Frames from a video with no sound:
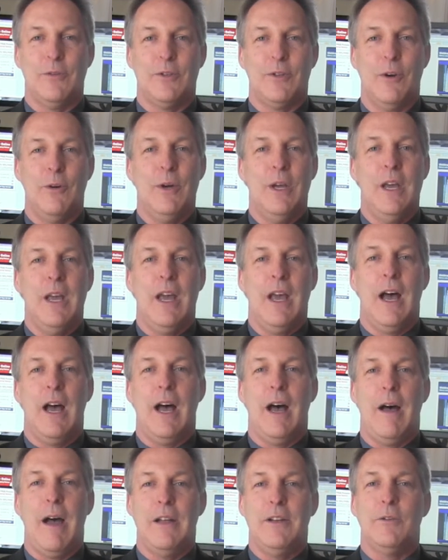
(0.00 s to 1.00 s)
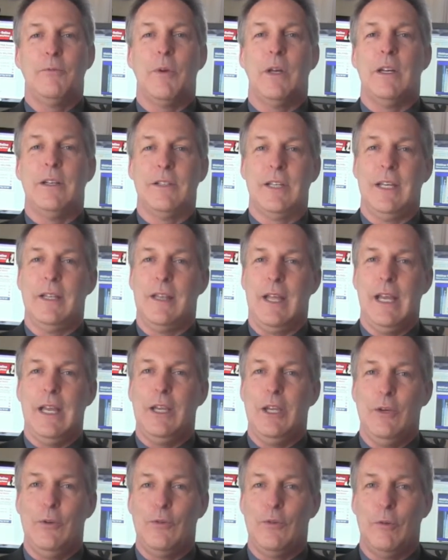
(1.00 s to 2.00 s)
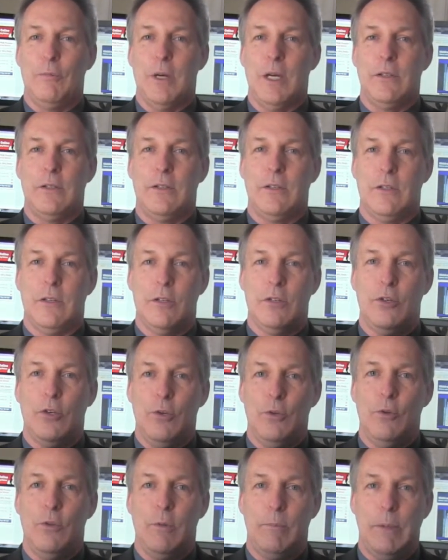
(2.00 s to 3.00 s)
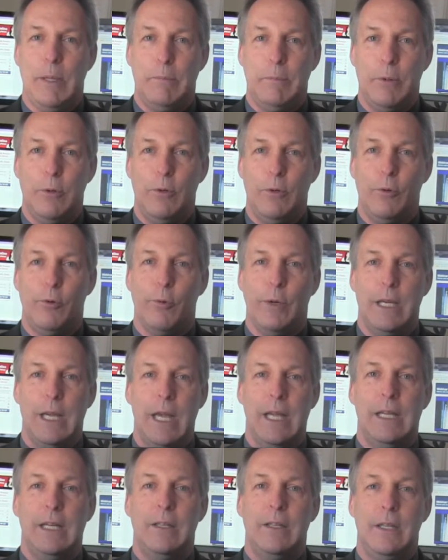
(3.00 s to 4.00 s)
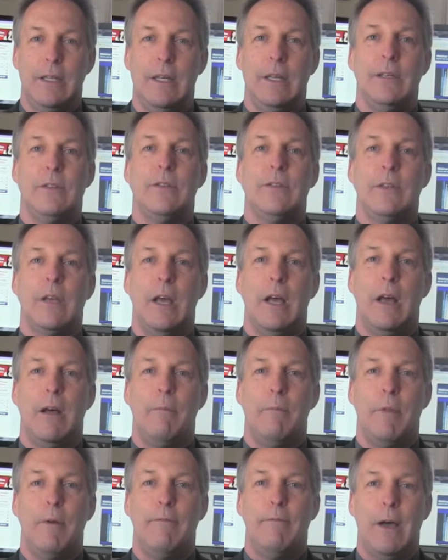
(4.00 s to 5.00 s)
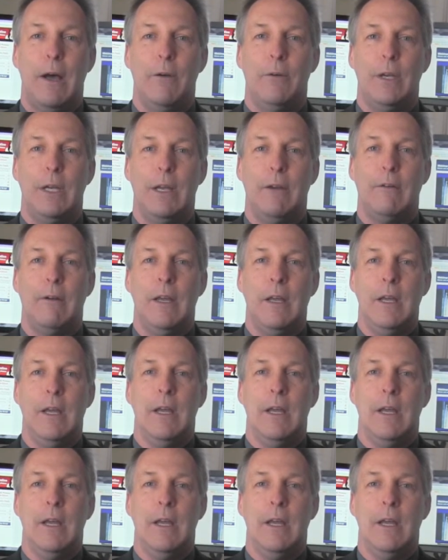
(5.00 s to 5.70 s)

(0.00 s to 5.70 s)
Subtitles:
So I just want to say thank you so much to the people who created this, the founding